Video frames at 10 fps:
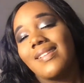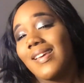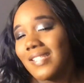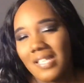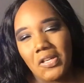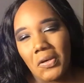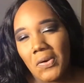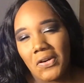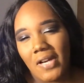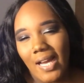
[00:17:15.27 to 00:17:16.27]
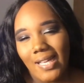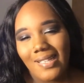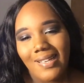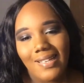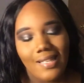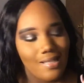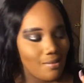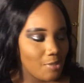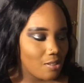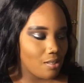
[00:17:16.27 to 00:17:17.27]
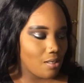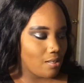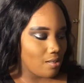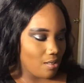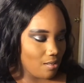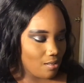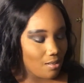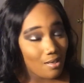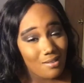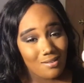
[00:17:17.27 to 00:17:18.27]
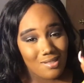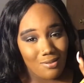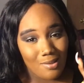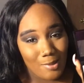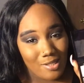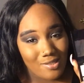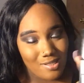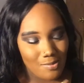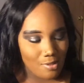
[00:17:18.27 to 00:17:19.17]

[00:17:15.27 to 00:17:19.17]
is the inner corner highlight, and then I'm done. And then so I'm gonna use this